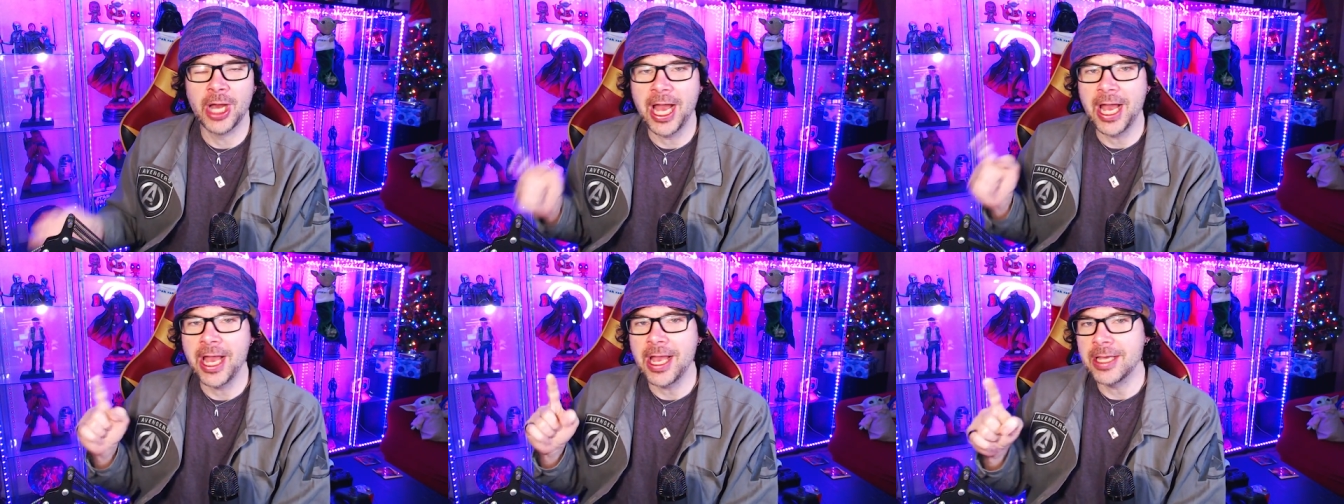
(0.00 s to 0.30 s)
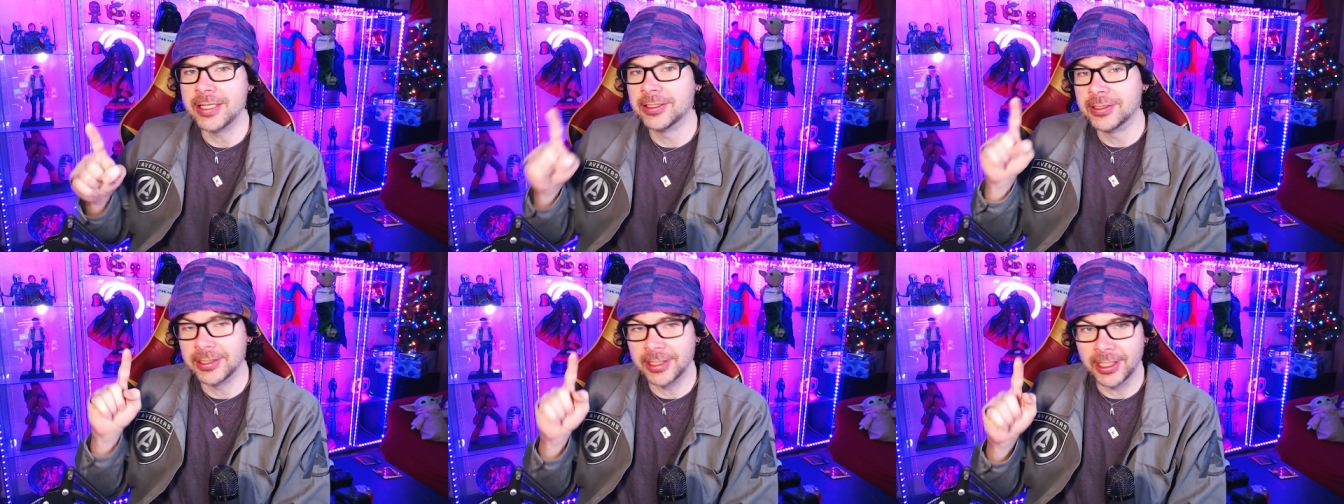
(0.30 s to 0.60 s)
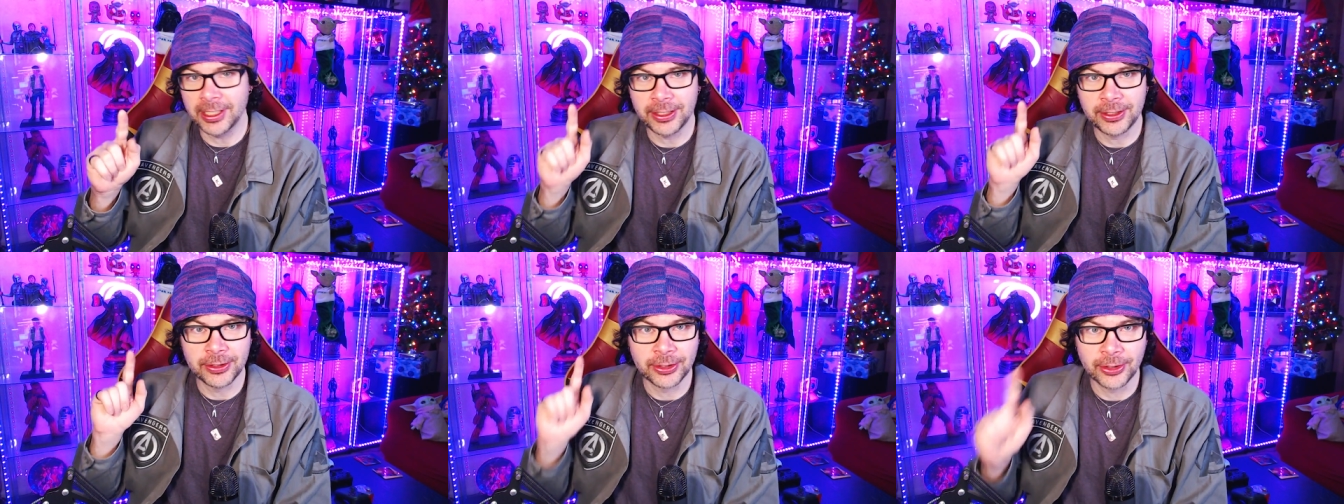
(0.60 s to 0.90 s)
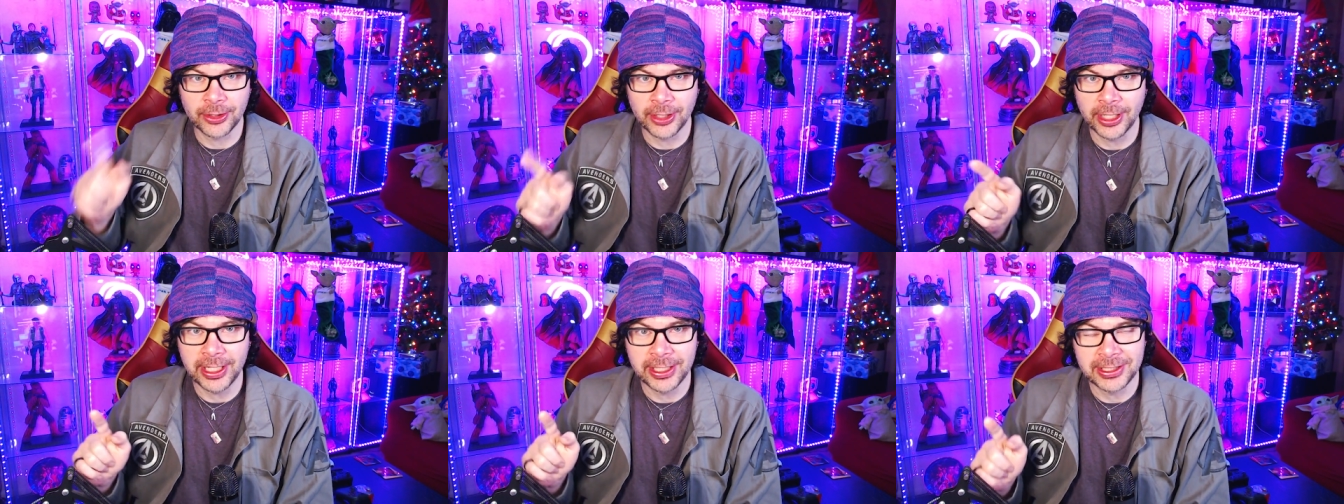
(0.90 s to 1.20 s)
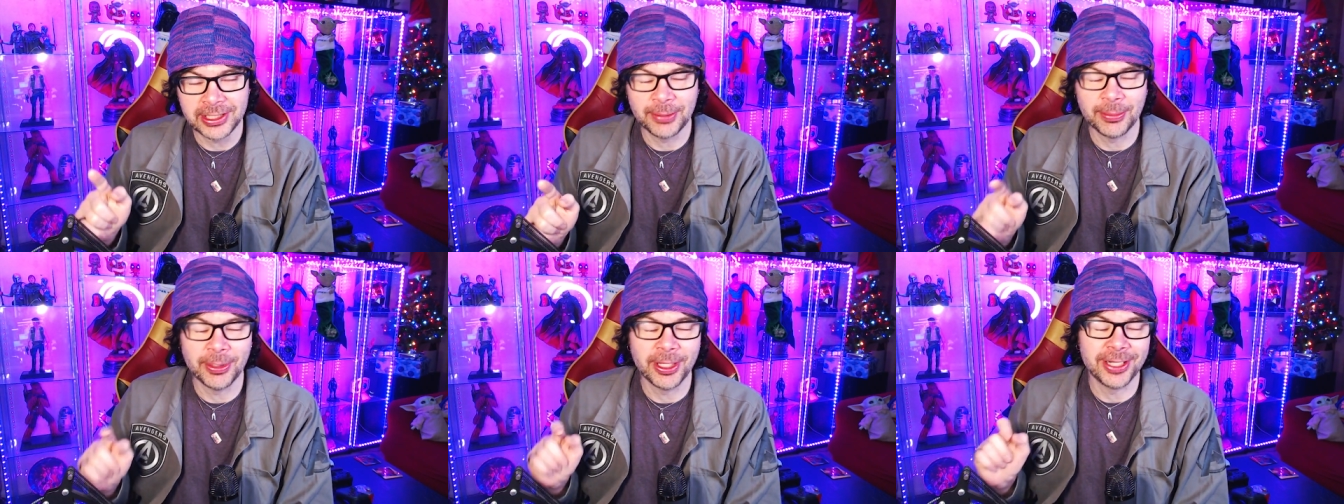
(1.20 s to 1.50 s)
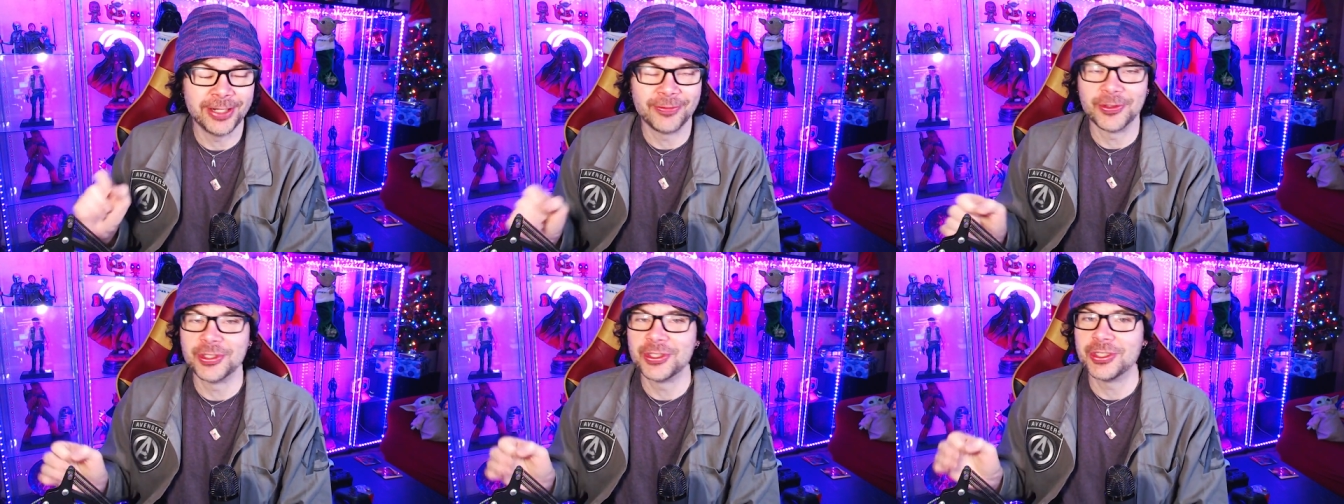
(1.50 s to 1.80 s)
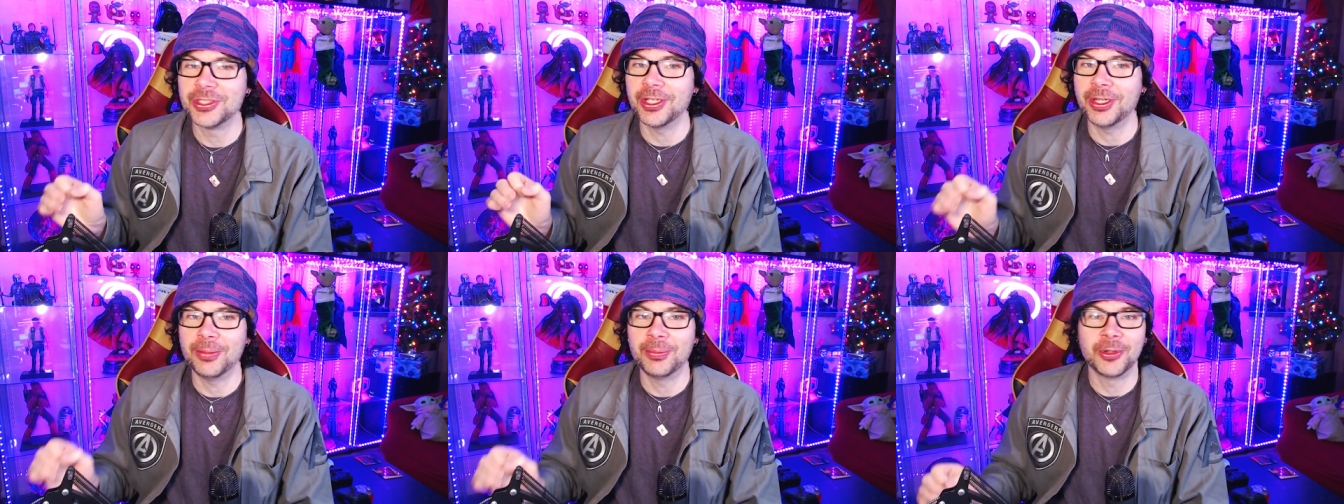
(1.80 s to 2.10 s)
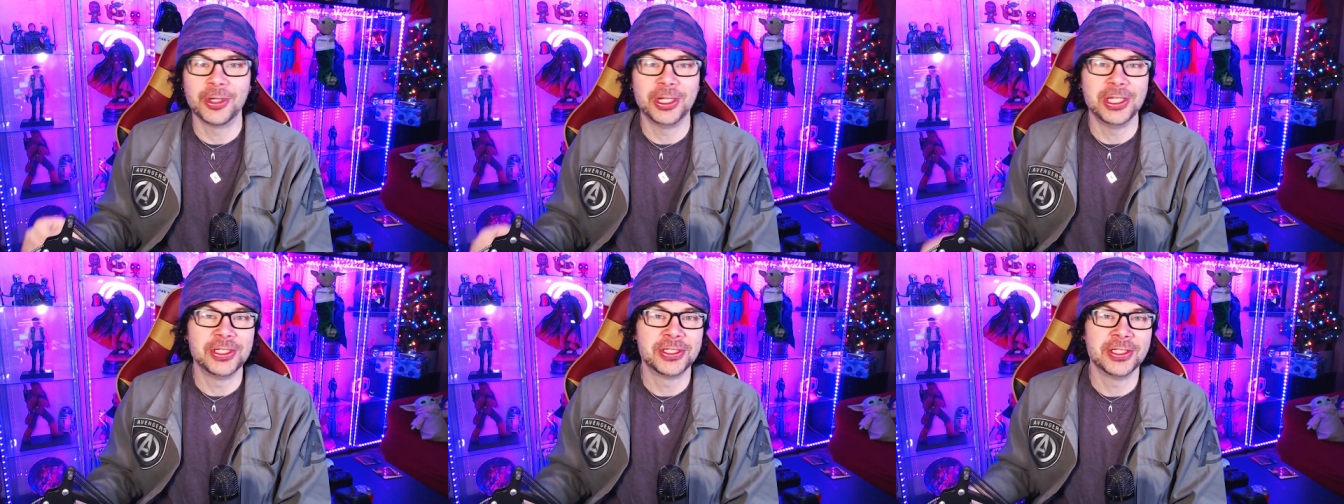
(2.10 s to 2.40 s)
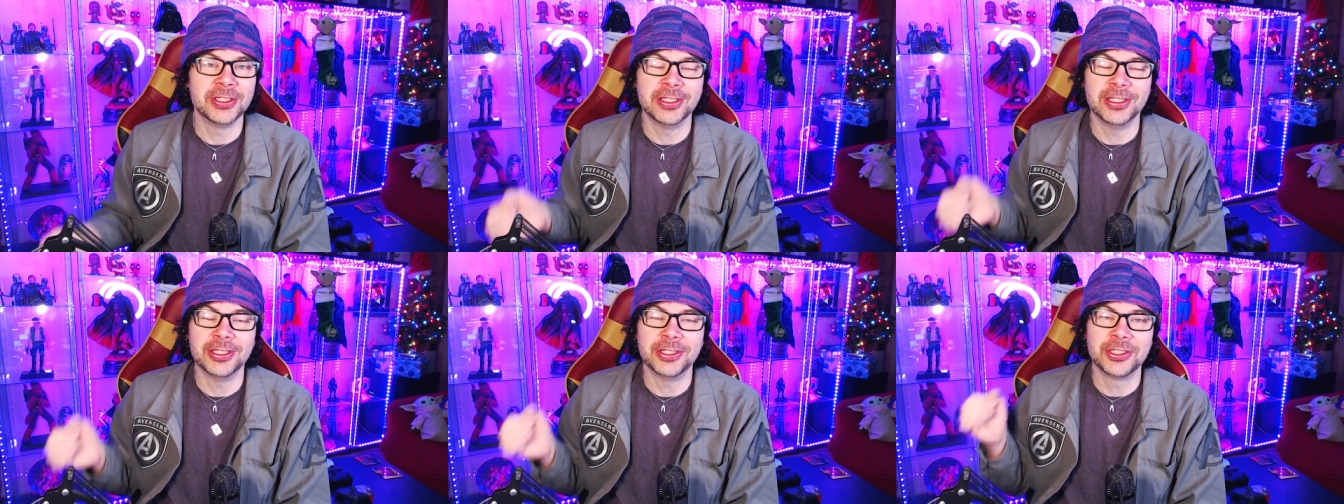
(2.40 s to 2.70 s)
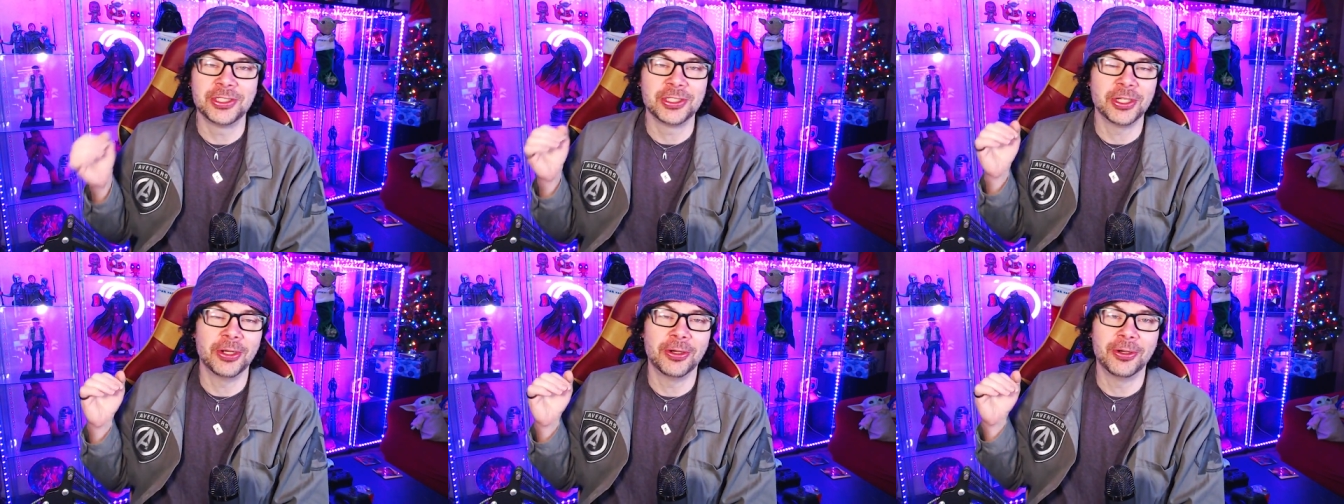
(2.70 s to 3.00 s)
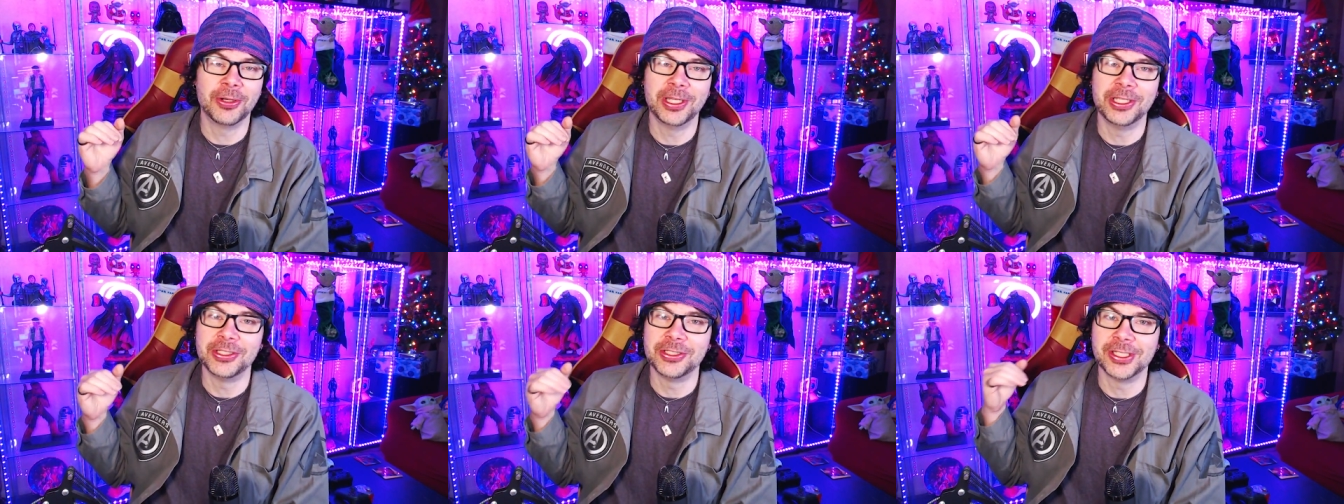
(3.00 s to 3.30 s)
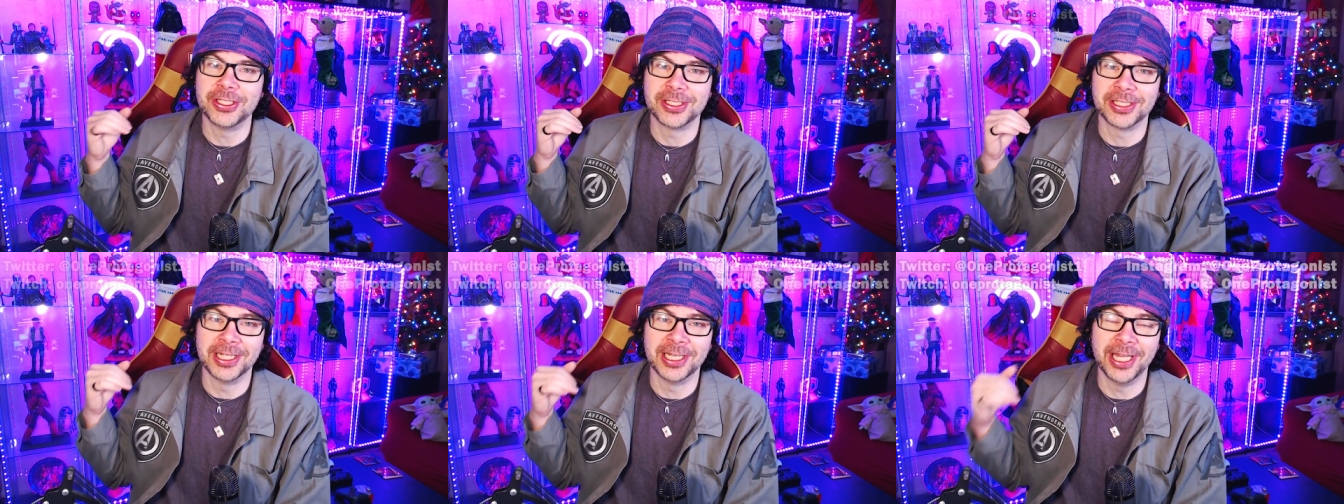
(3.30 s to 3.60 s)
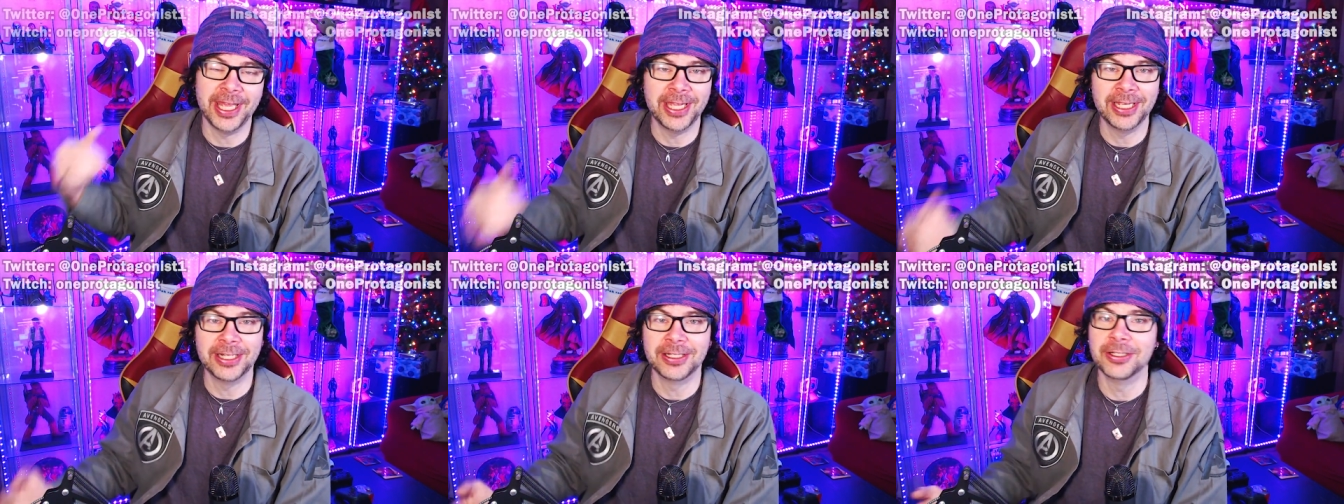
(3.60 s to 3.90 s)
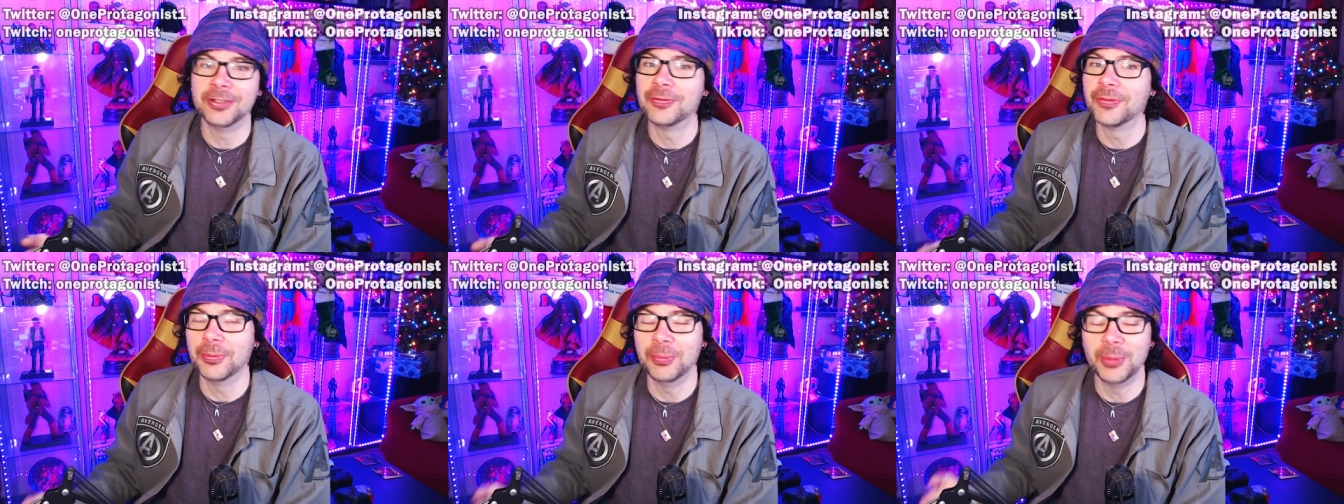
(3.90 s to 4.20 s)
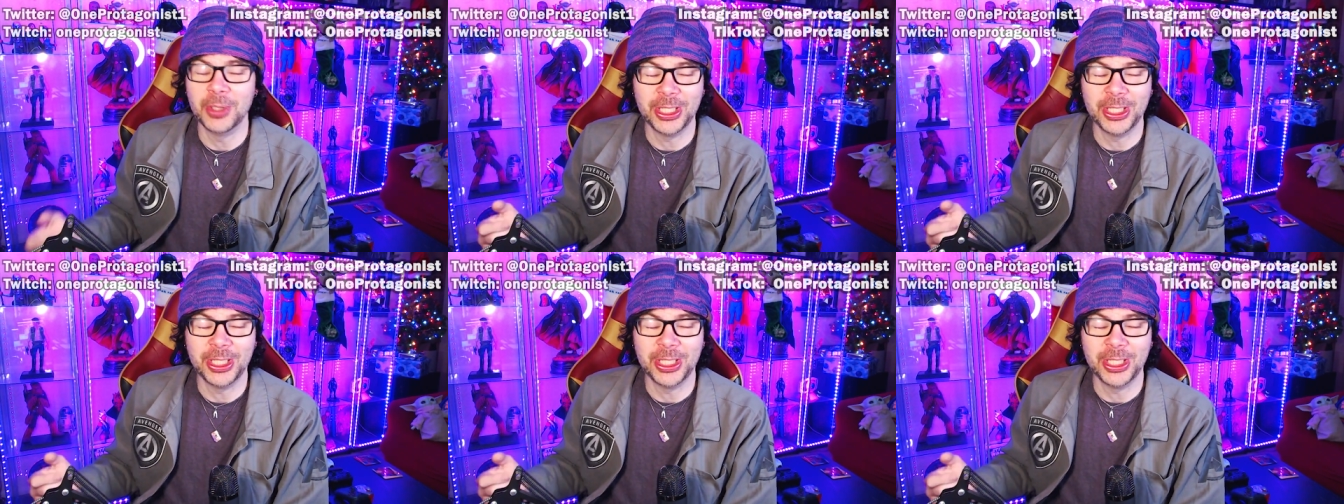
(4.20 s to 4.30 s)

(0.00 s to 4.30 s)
I'd say you're crazy, but for some reason this show has just landed for me